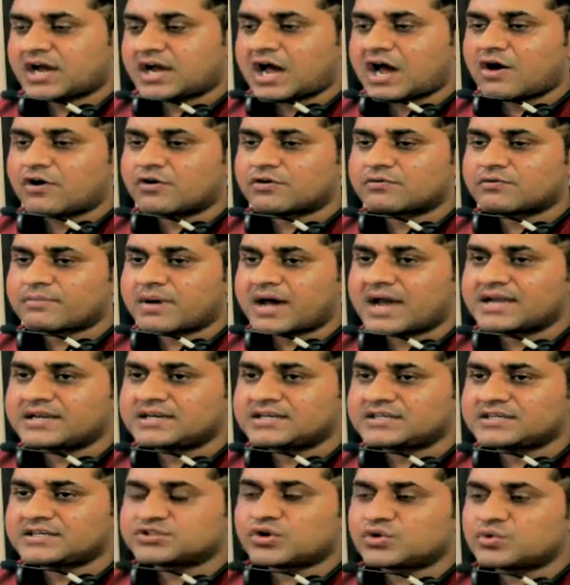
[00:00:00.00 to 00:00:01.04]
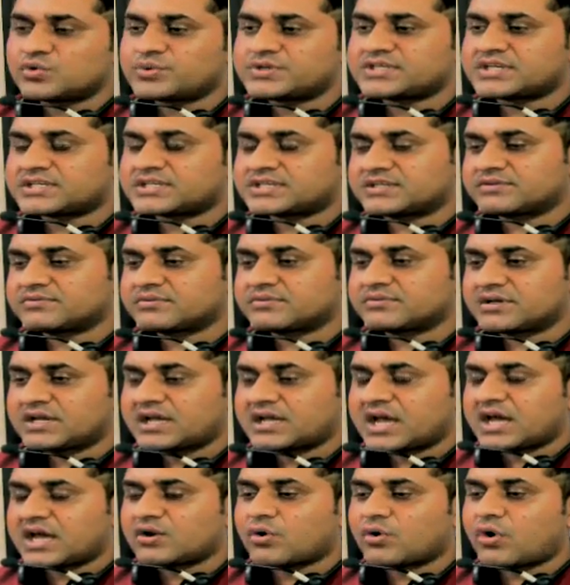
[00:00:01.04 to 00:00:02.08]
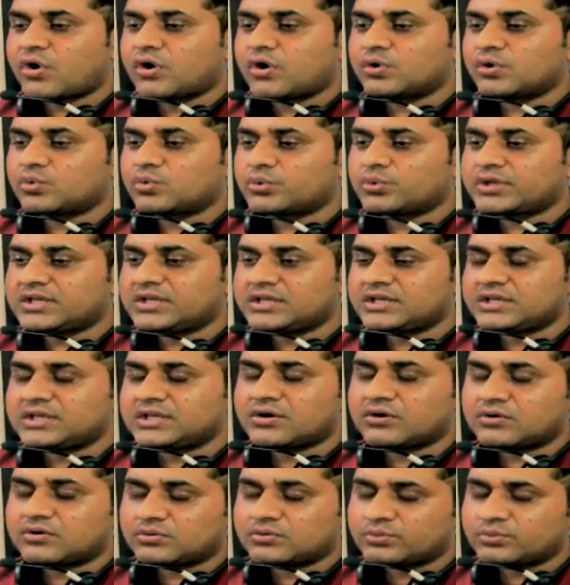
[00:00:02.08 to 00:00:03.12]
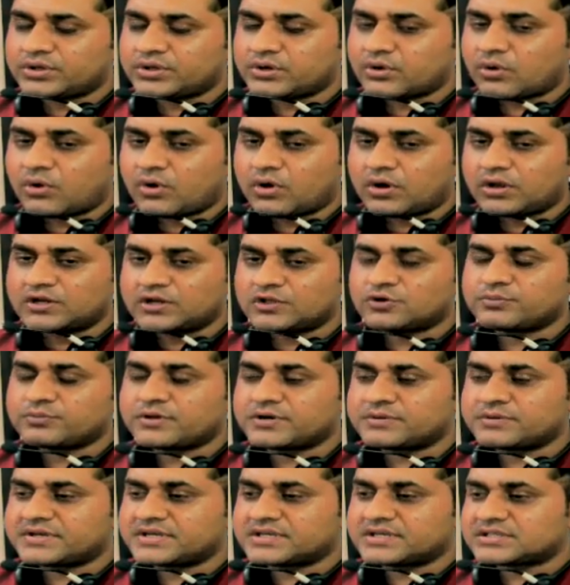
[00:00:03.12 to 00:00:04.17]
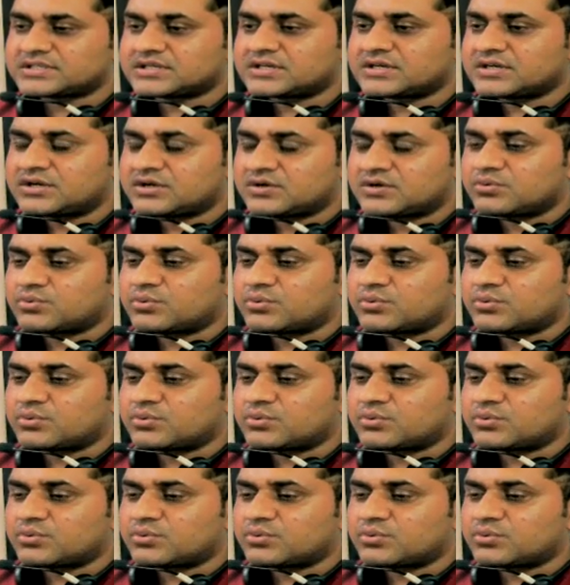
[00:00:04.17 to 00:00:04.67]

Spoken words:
Our mind is always active, and we all human beings,